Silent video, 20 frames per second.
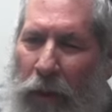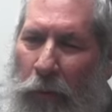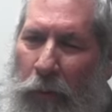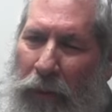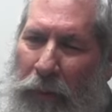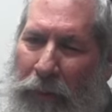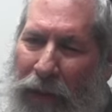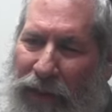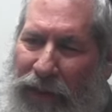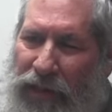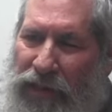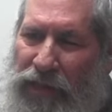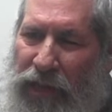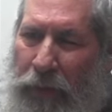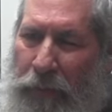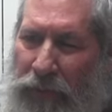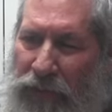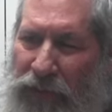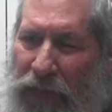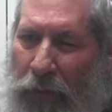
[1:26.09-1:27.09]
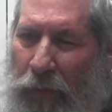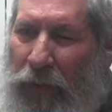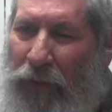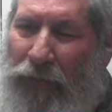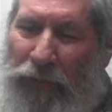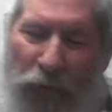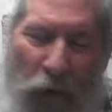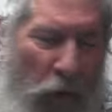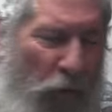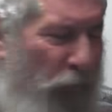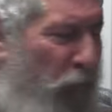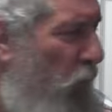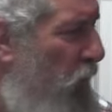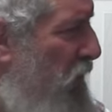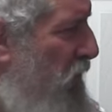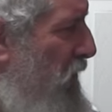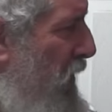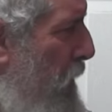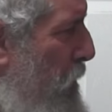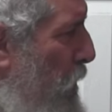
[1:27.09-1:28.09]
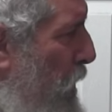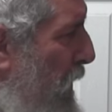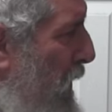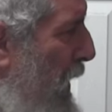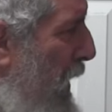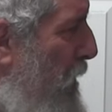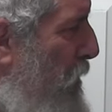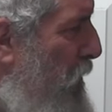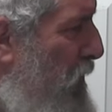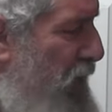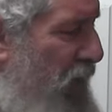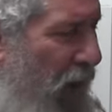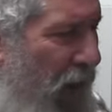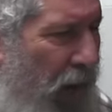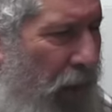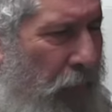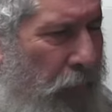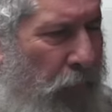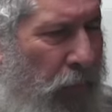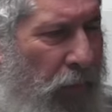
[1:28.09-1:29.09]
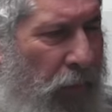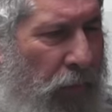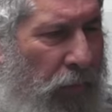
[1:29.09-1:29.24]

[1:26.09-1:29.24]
We make the same mistake. We fall for the same thing every time.